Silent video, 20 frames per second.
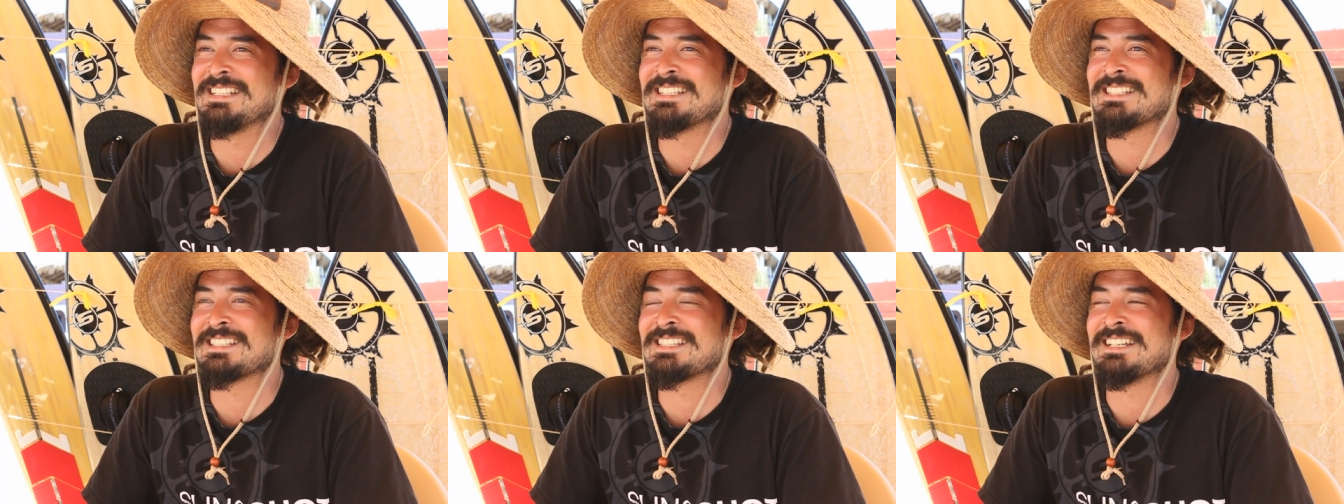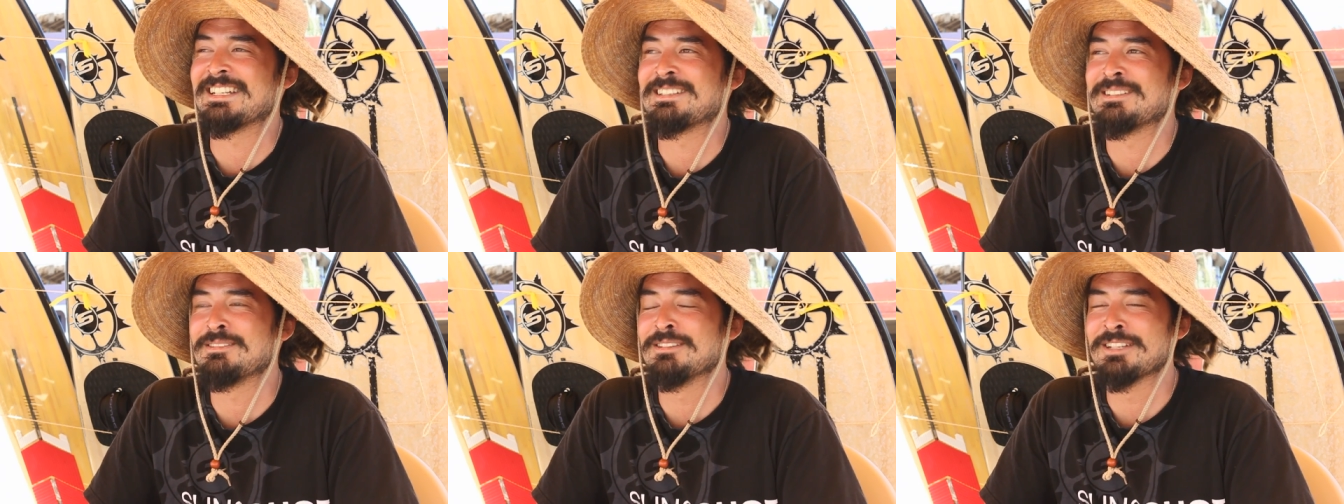Just
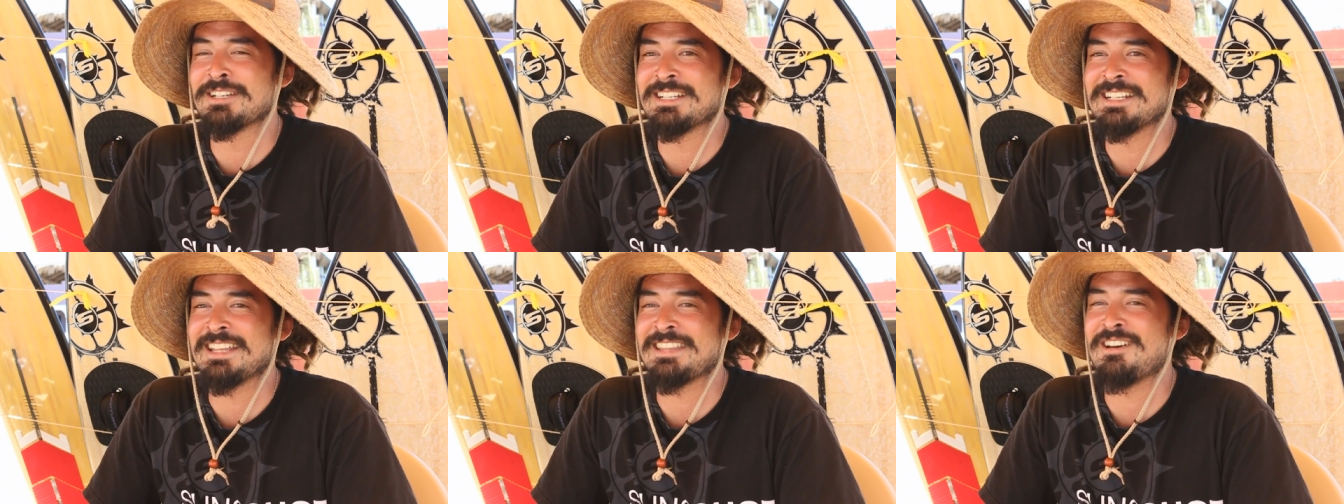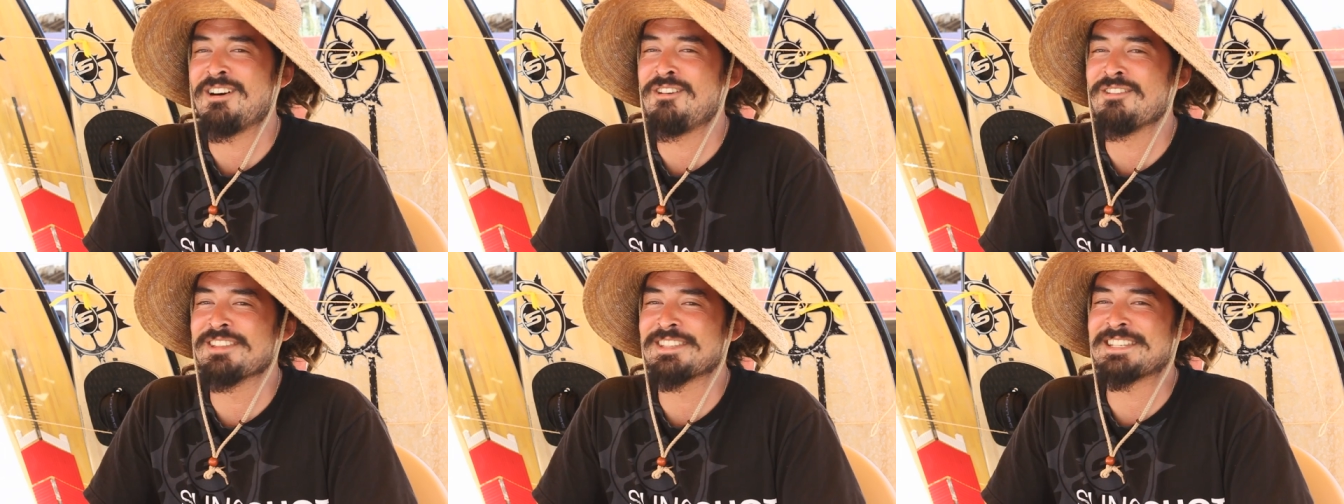like looking
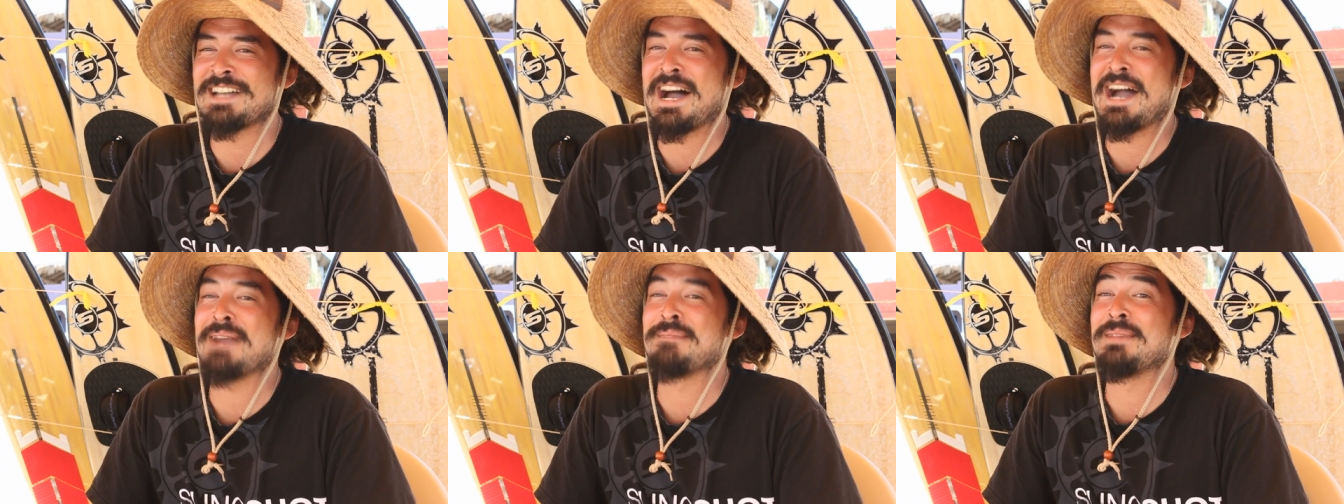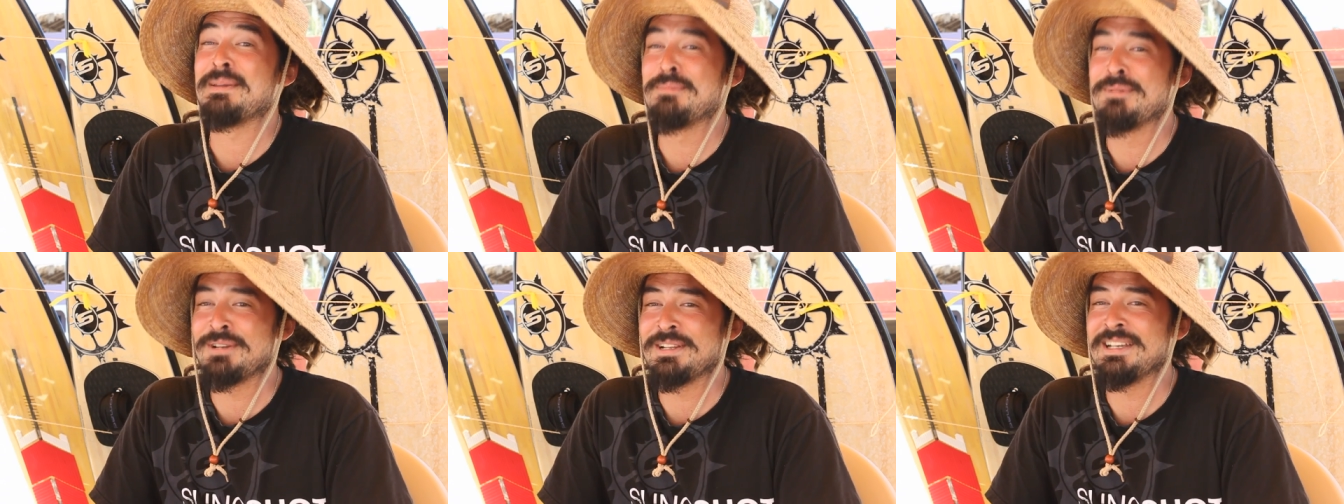at all the time
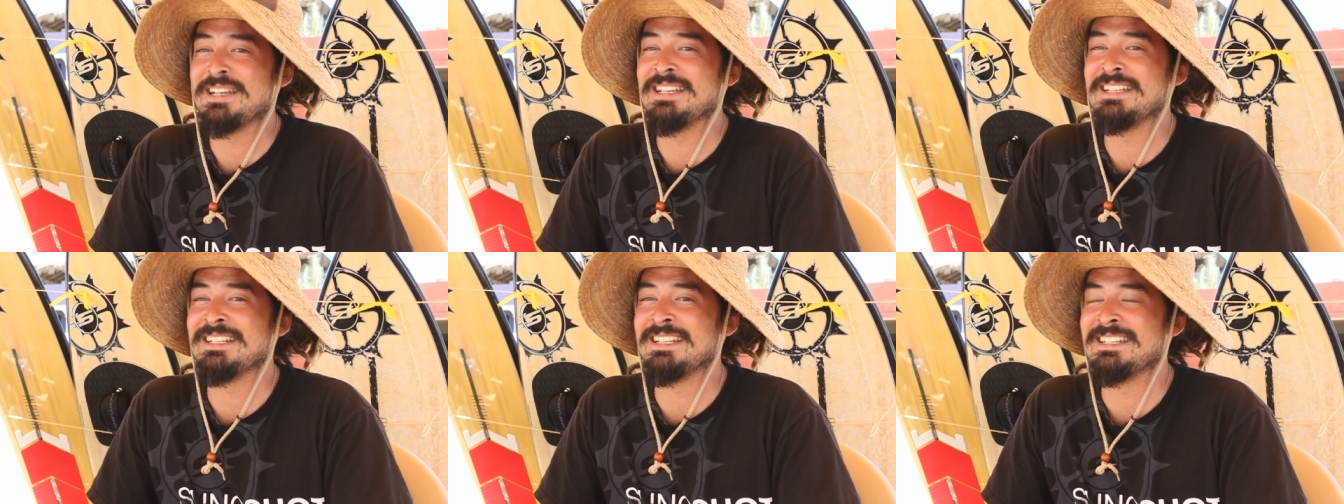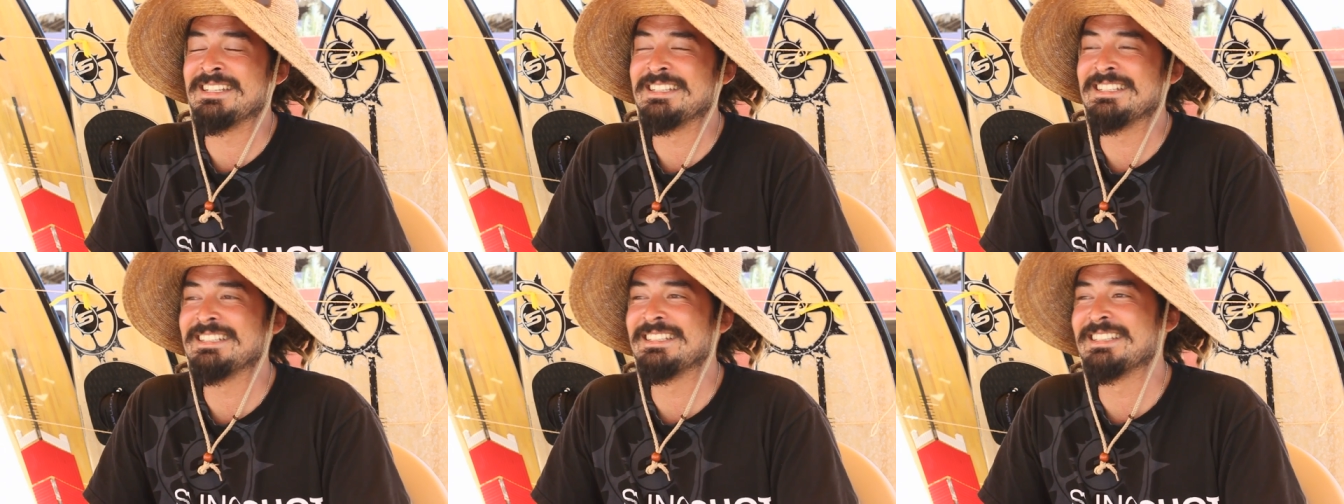they put in,
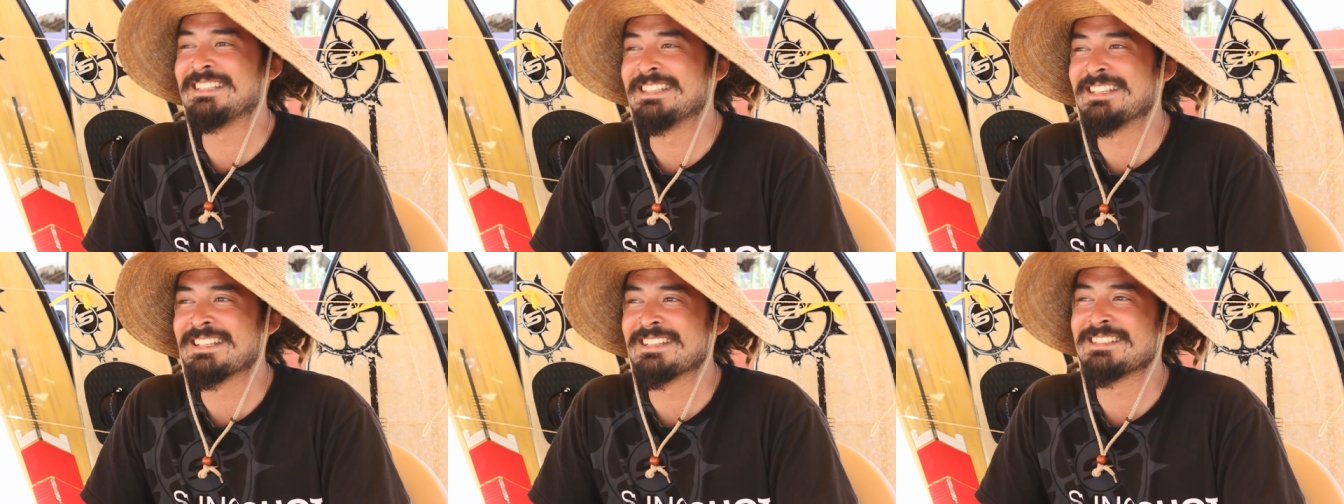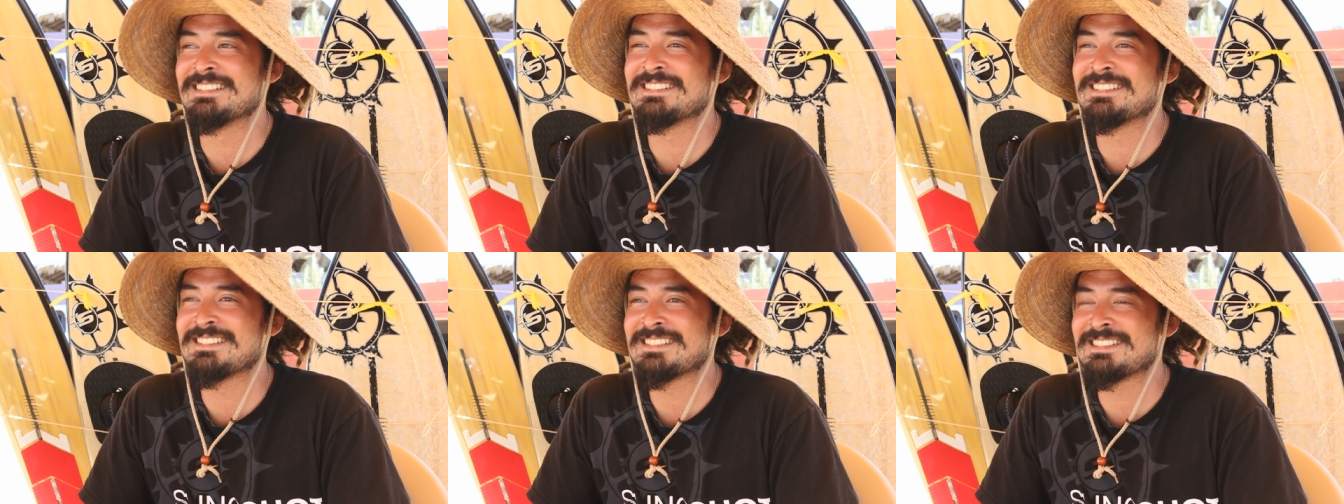and
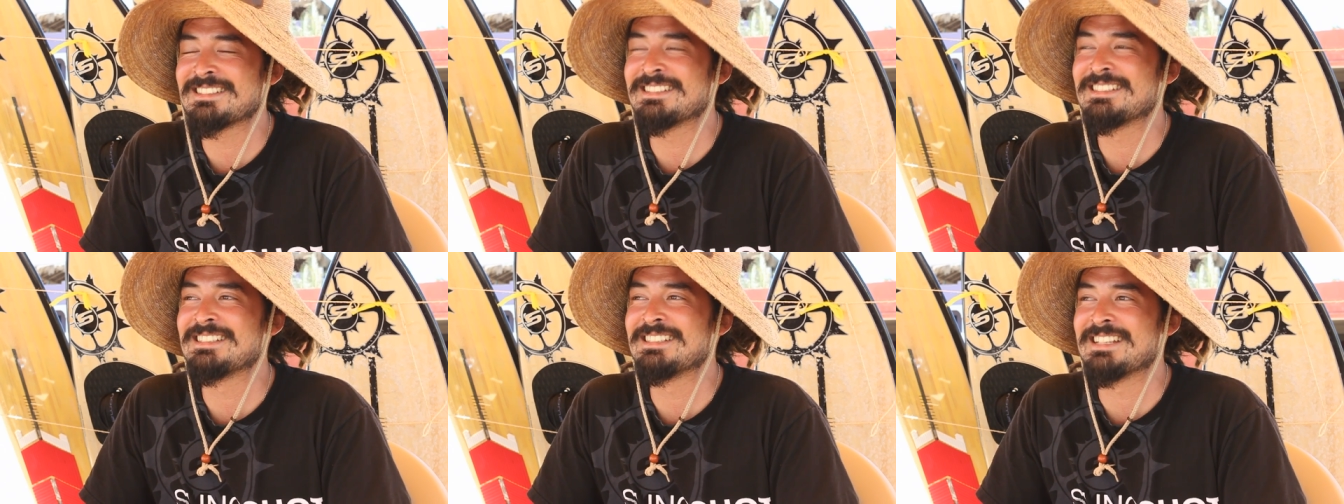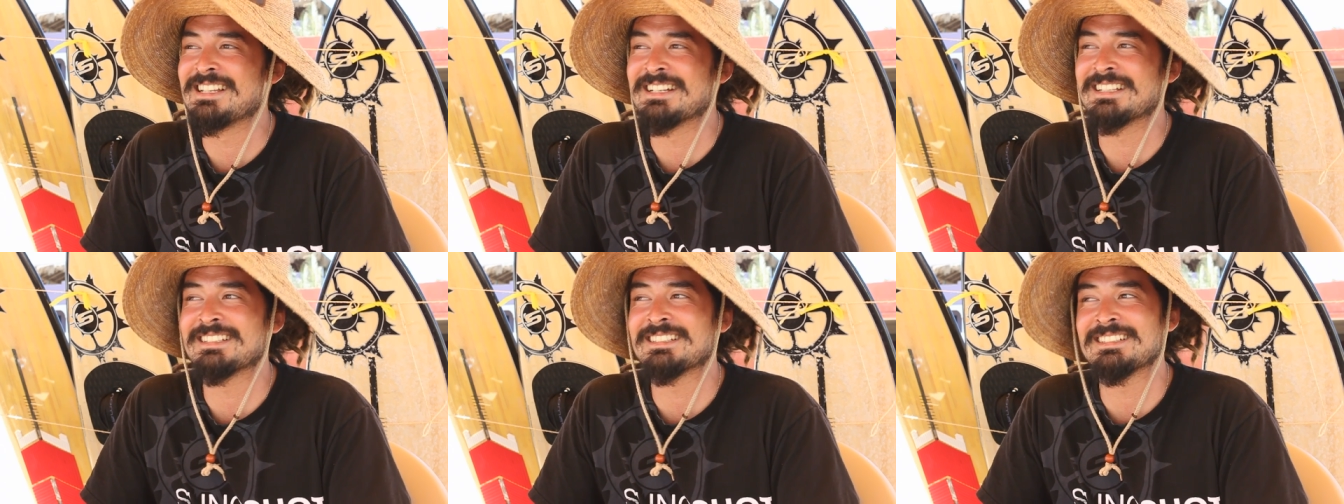
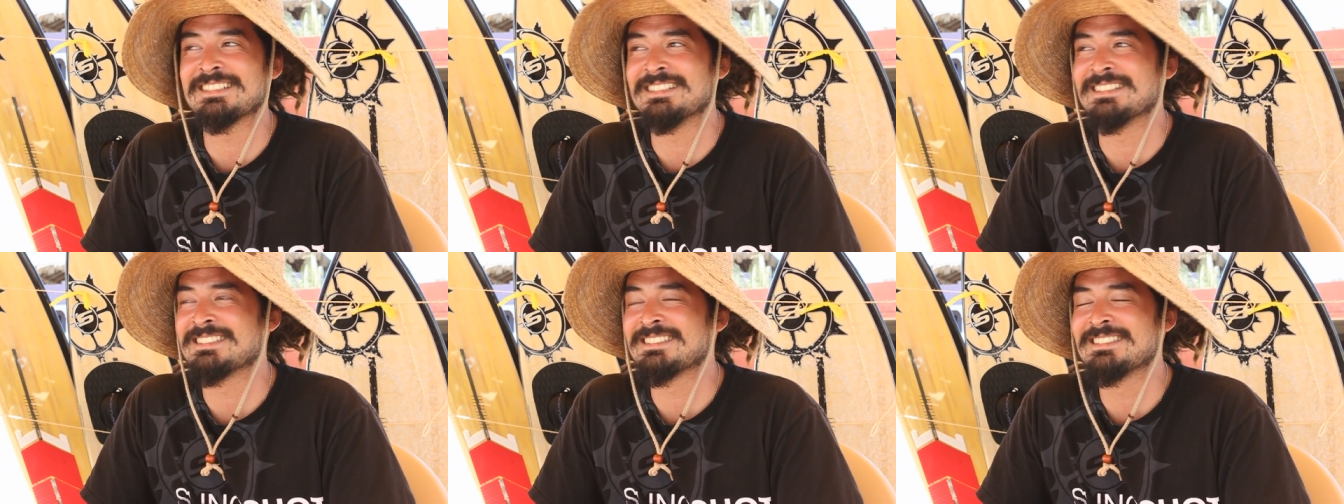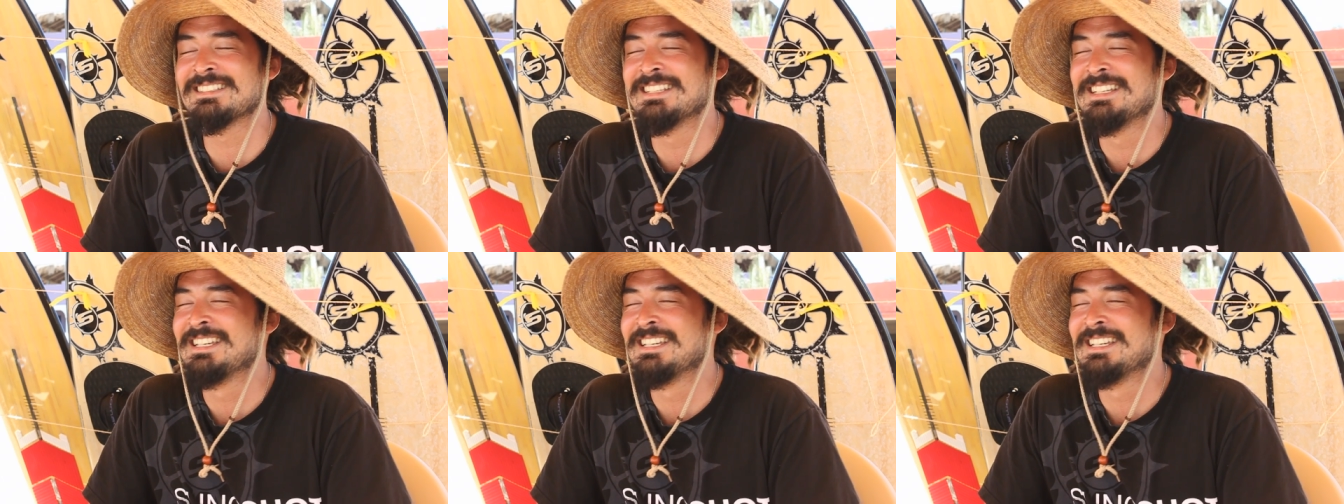like it